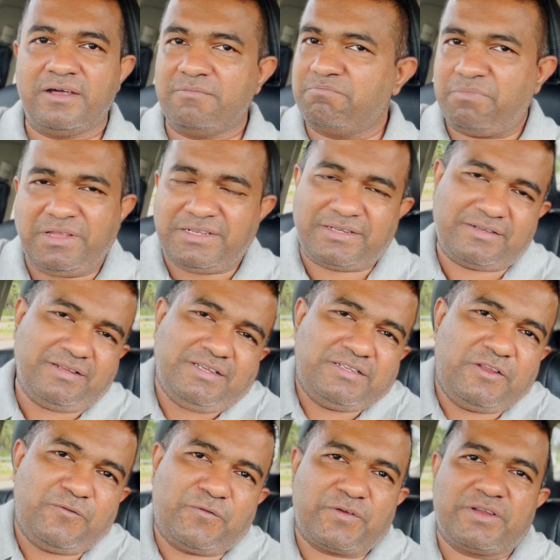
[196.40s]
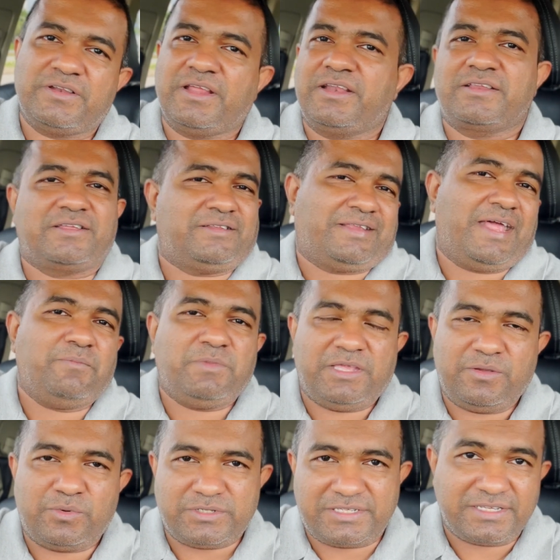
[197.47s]
it different, and it can be
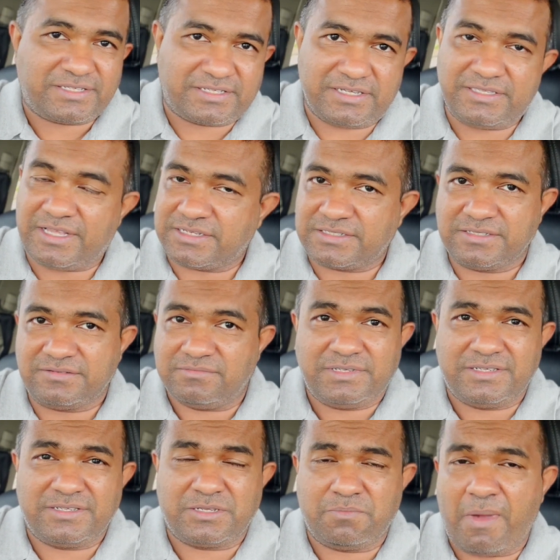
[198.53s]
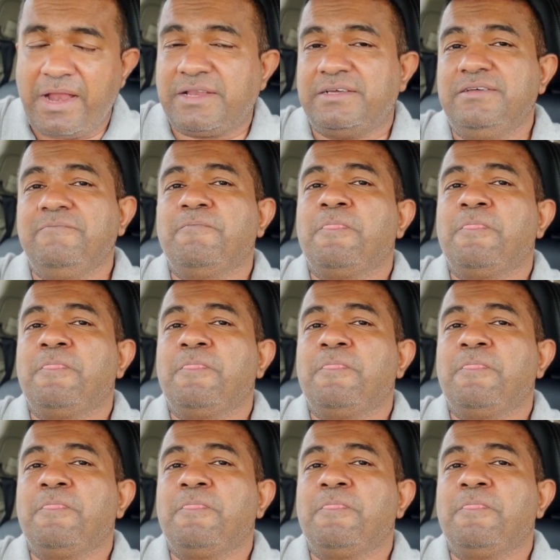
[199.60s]
even 16, that doesn't matter.